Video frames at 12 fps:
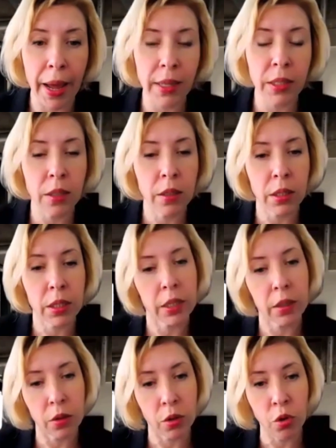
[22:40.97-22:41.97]
assets. This
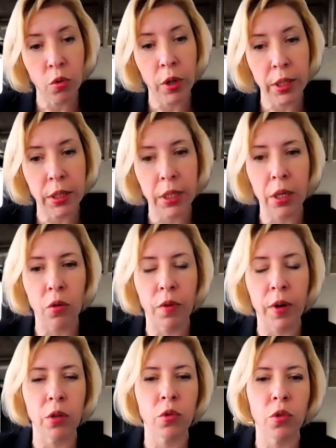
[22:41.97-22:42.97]
is a new idea
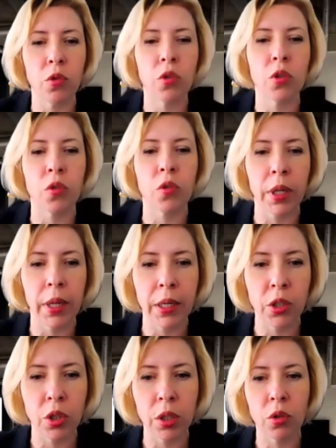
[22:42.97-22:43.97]
of how to use
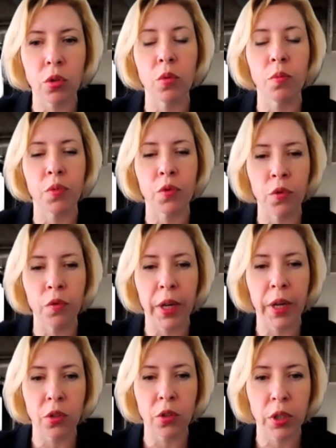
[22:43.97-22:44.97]
correlations to improve
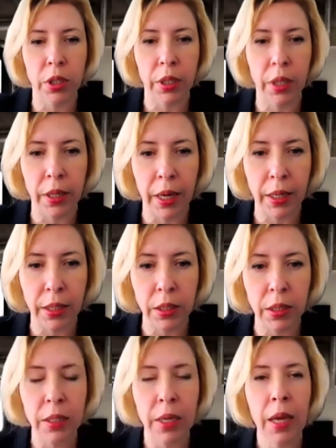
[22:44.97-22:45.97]
entries and
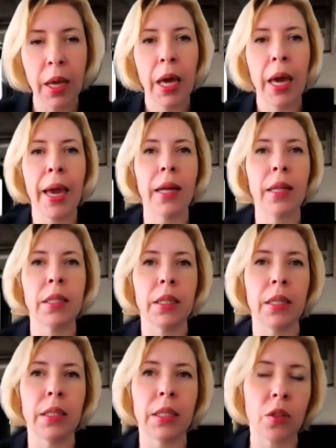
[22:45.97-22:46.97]
exits. And
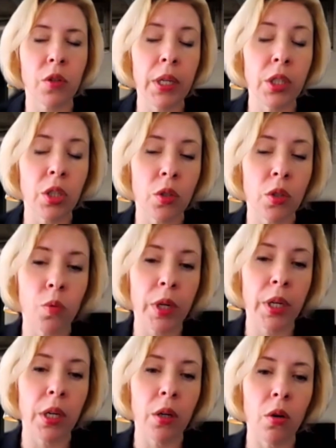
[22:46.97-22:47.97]
it's correlations
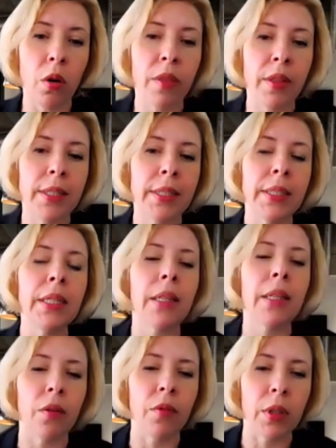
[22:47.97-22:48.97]
working on the
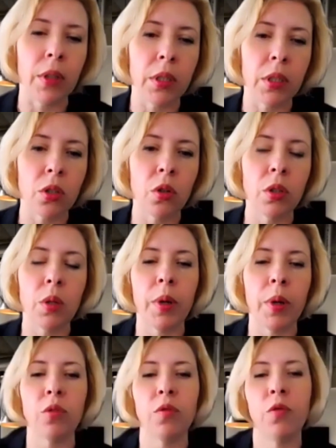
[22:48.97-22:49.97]
tick level. It's not
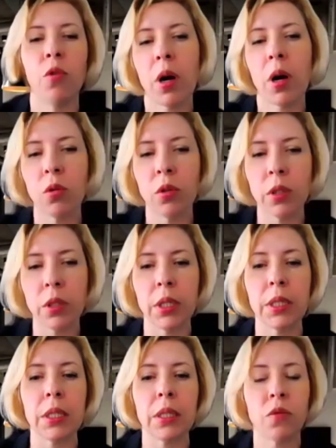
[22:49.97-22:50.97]
about 4 hours.
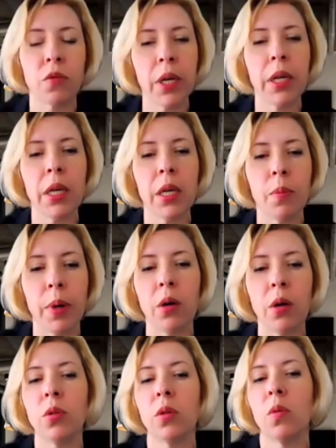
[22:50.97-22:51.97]
It's really
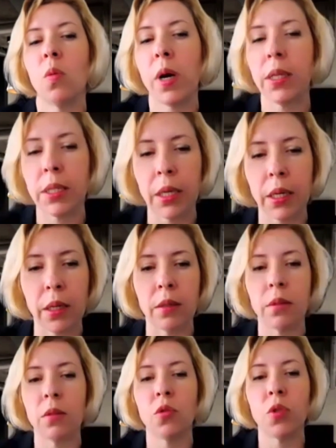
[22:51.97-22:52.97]
about 1
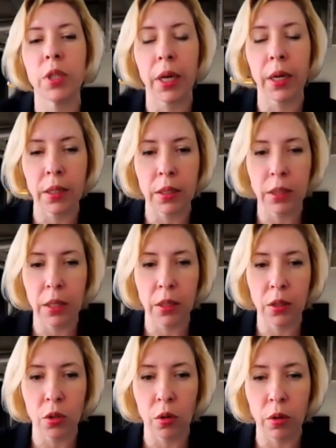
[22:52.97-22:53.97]
second, 2 seconds,
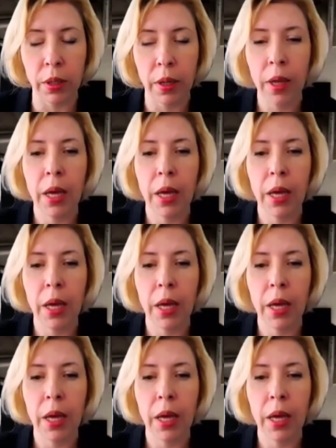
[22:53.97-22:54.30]
and so on.